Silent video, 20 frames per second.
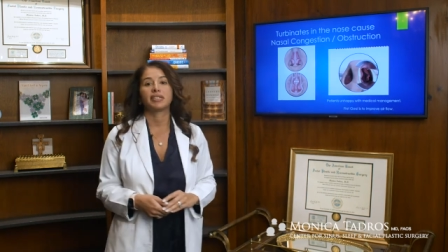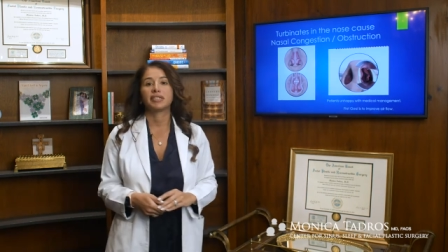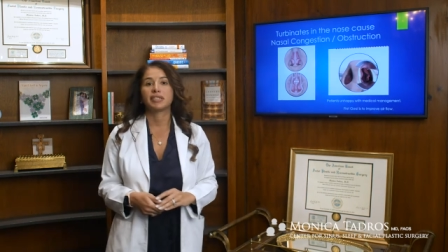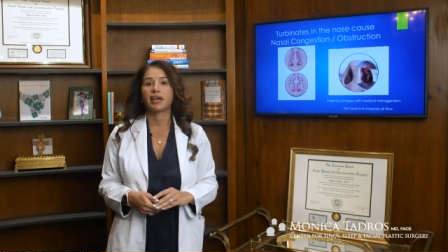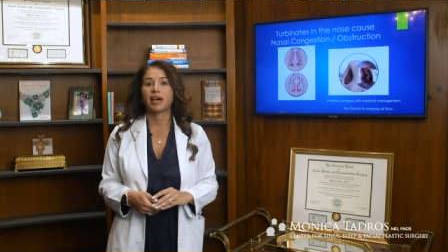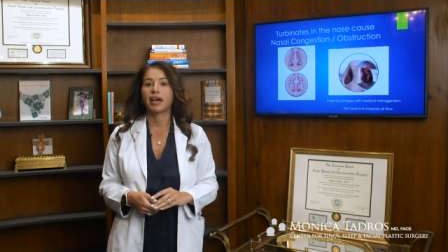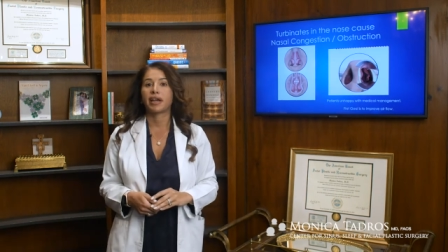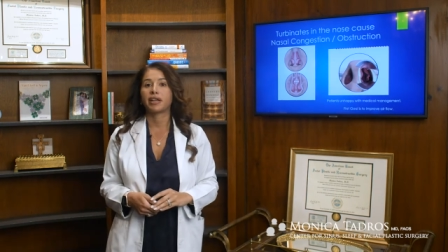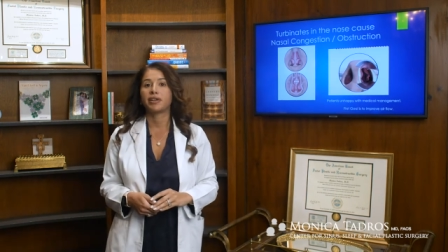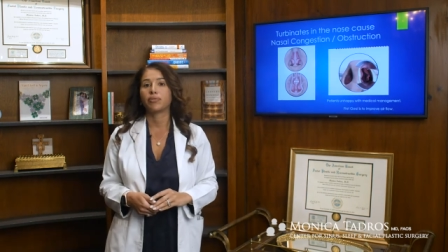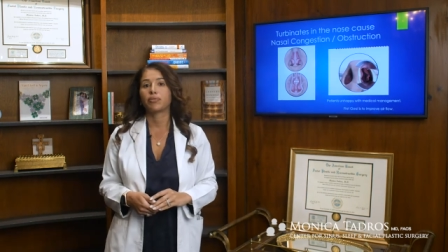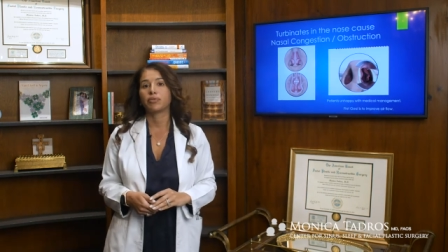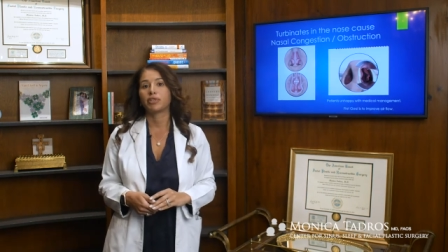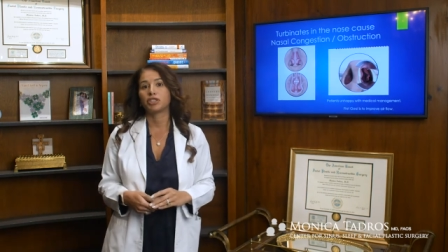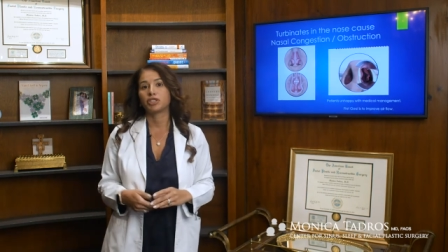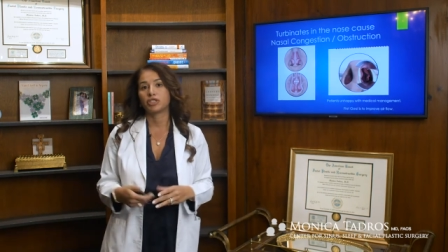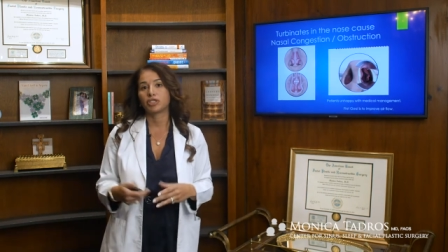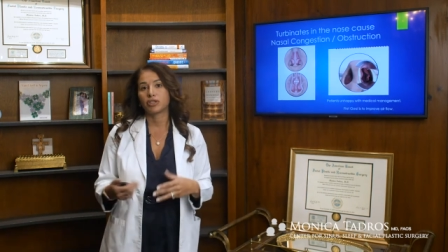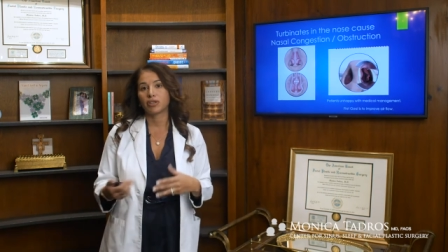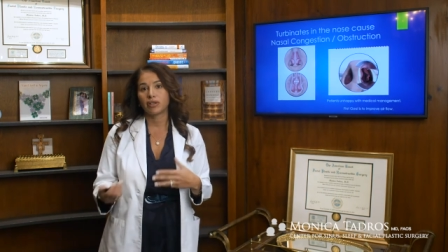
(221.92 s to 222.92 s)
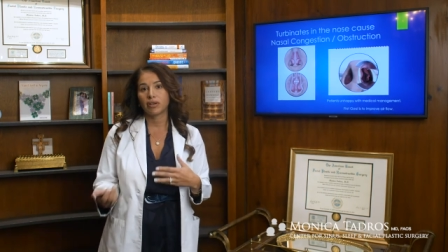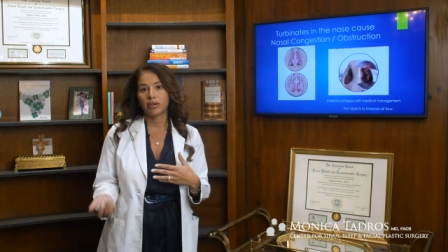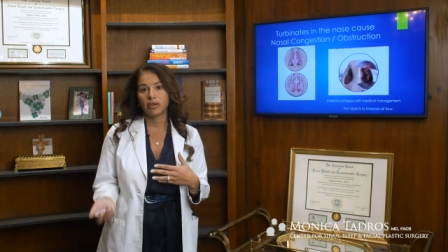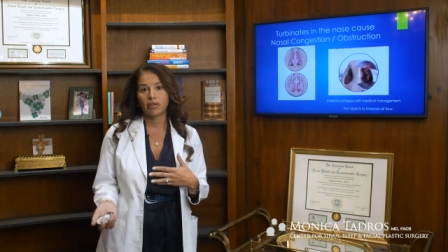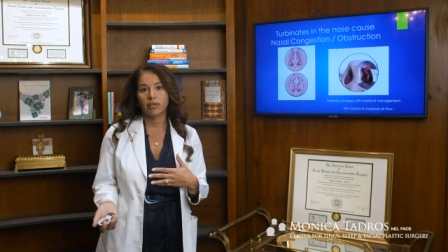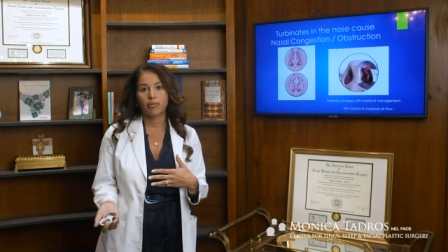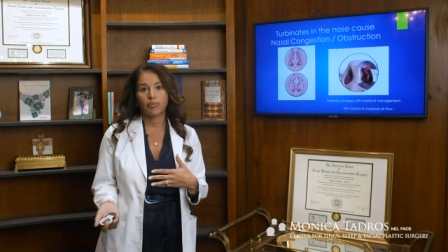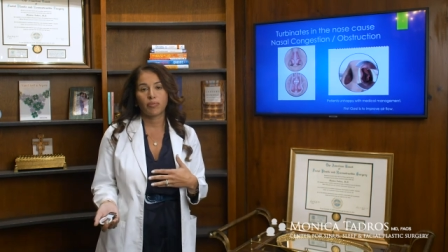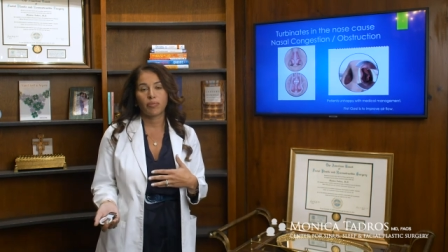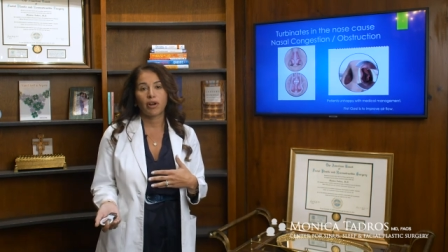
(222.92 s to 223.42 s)
decide which
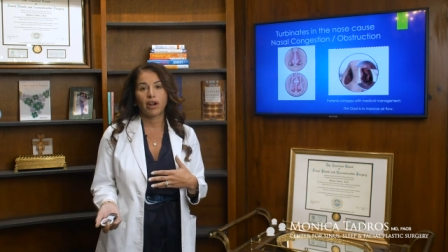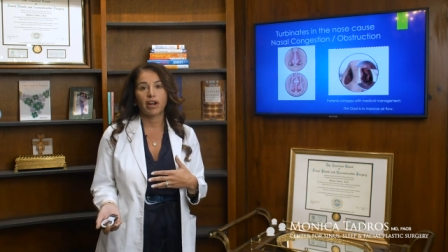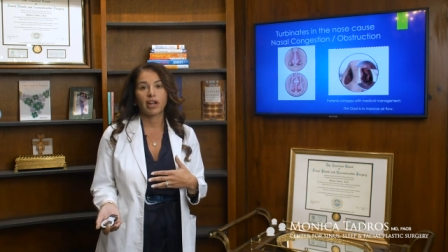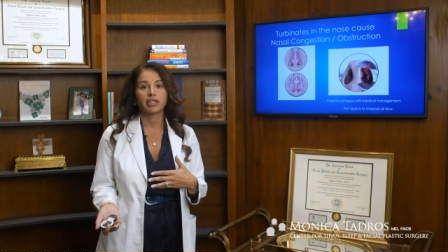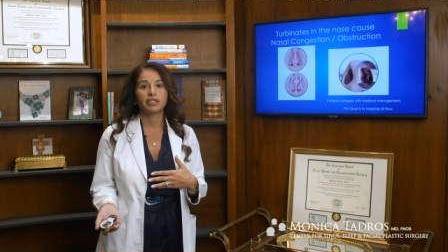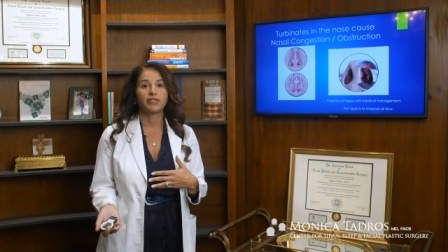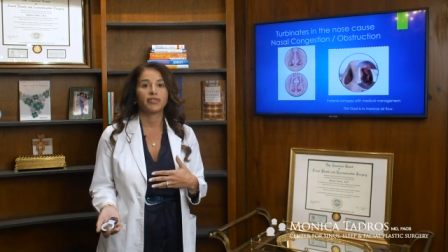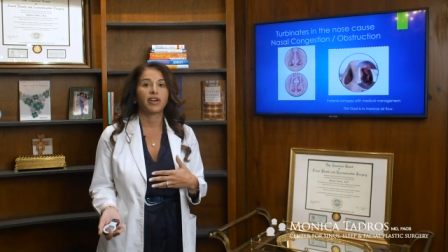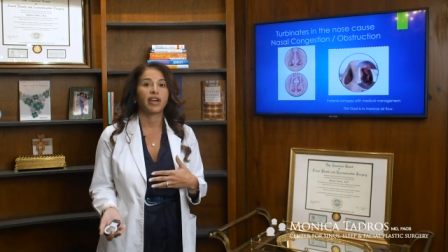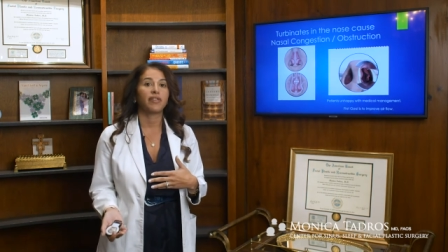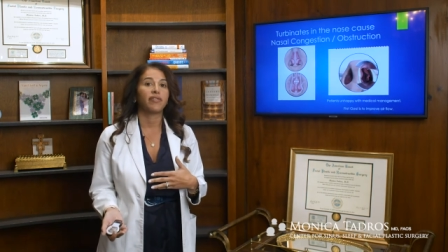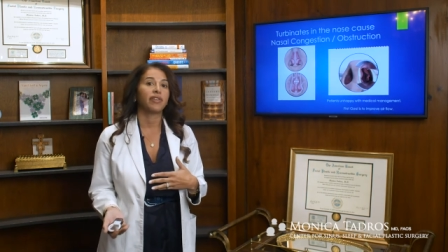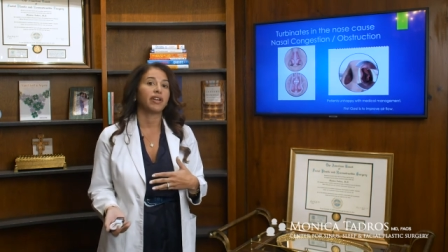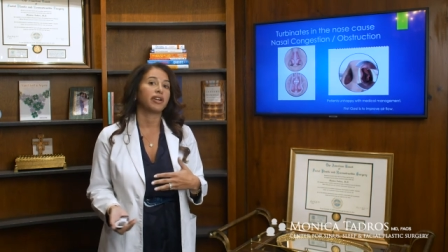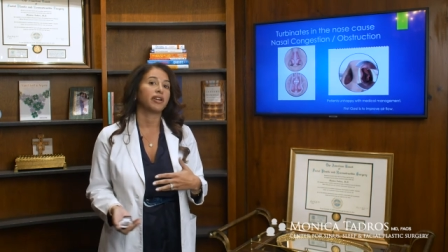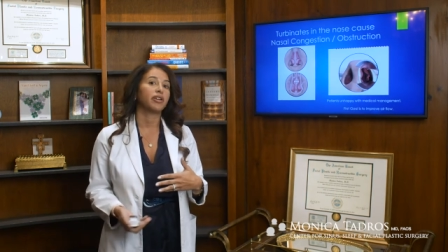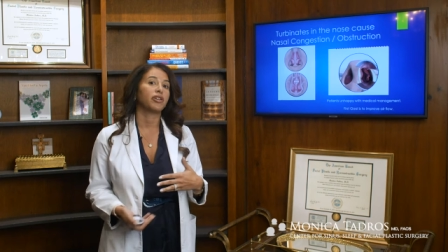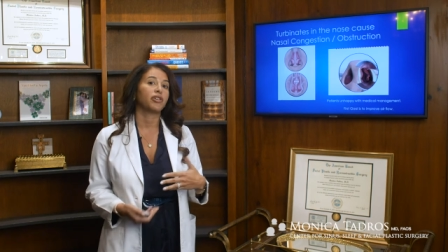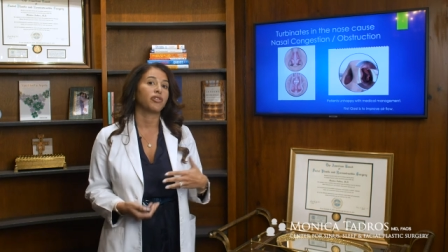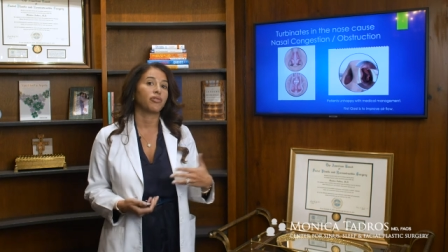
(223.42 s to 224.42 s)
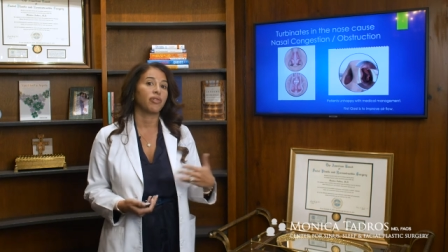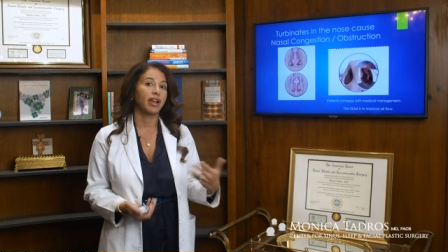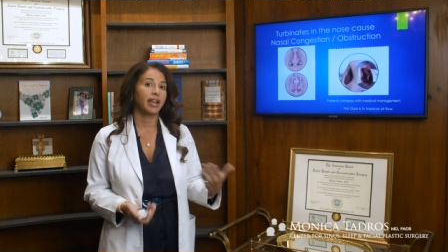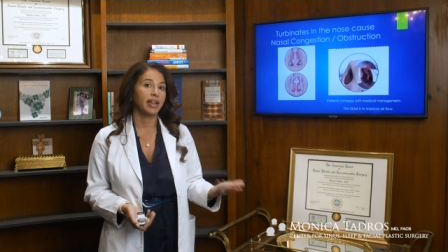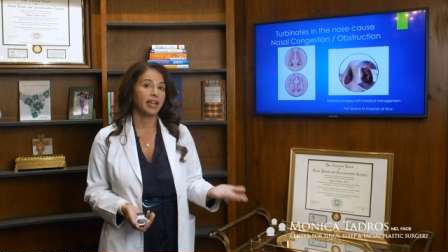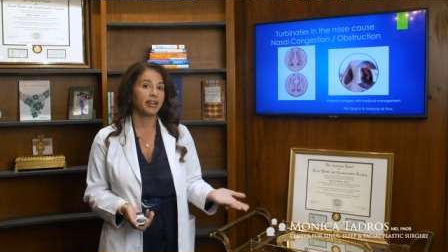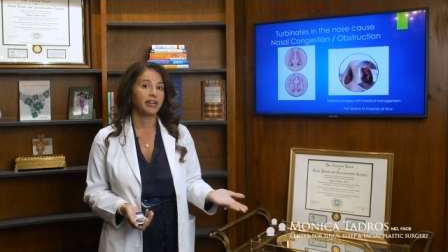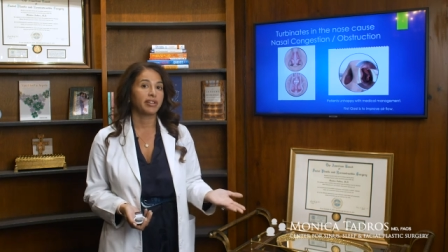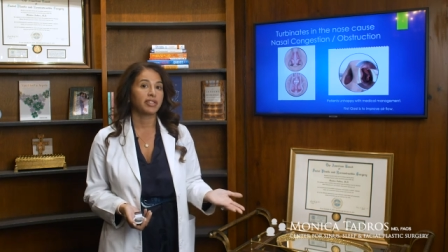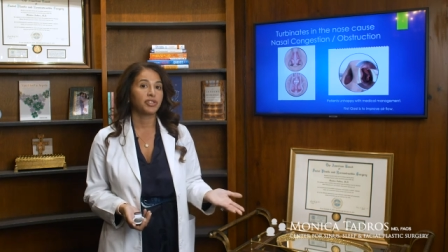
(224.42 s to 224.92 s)
product, VivAer or
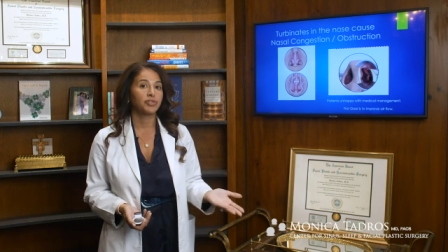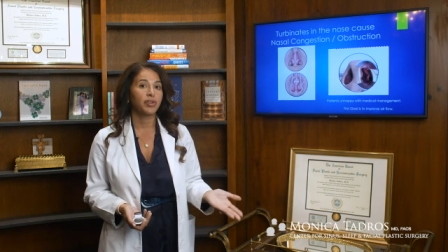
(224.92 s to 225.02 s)
RhinAer,